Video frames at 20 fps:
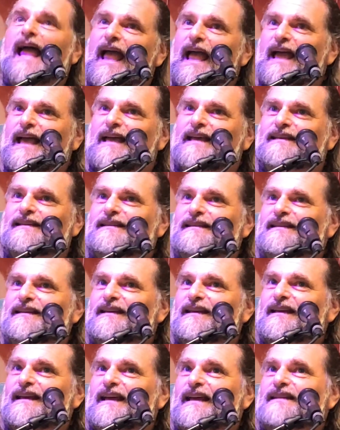and
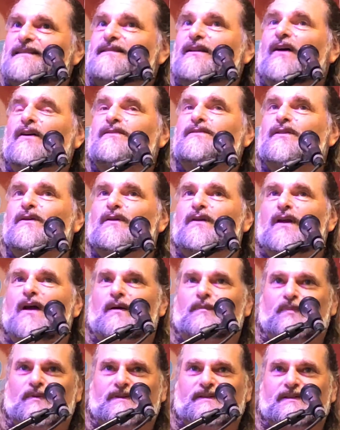it's also an
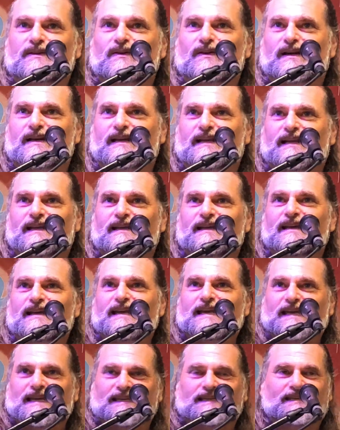opportunity
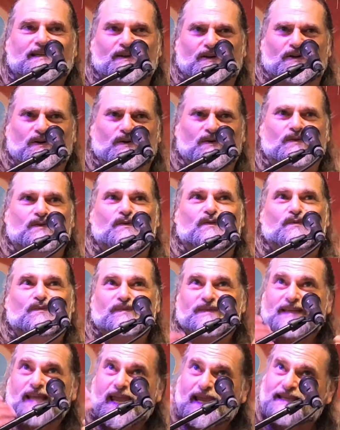to
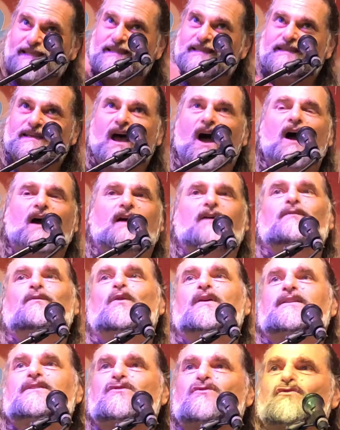take stock of
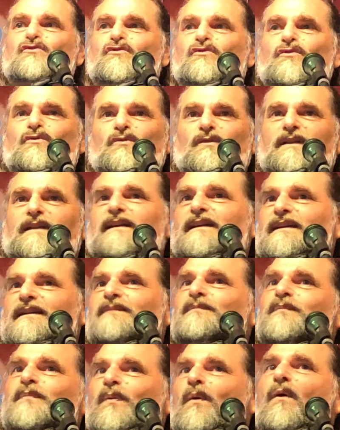what's truly
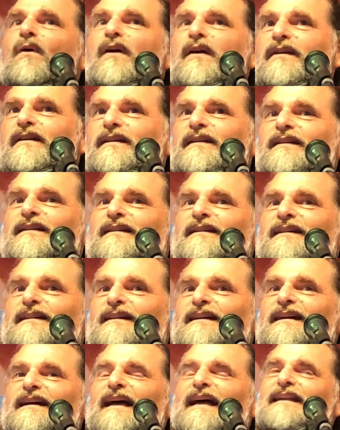important
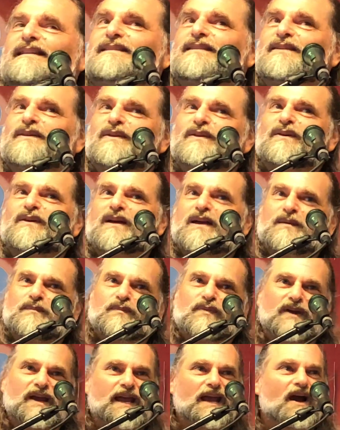and to
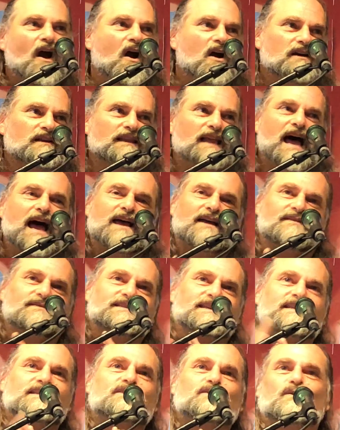bring our lives
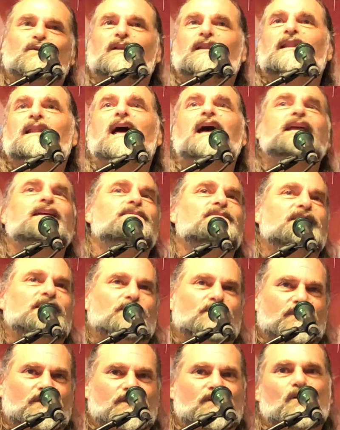into
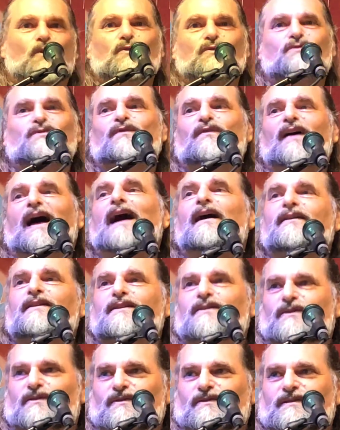alignment with those
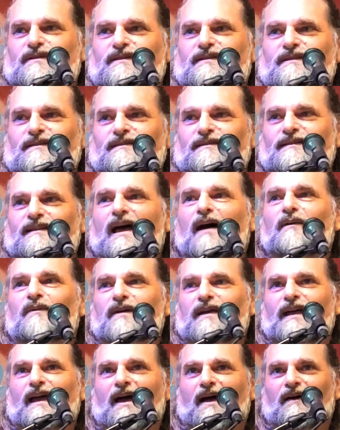values that
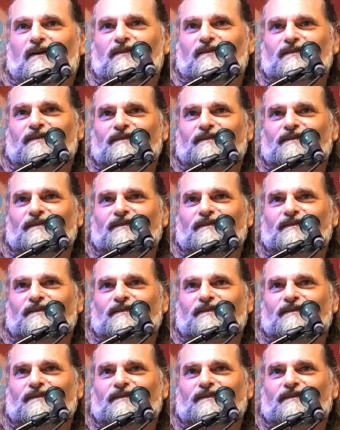we have.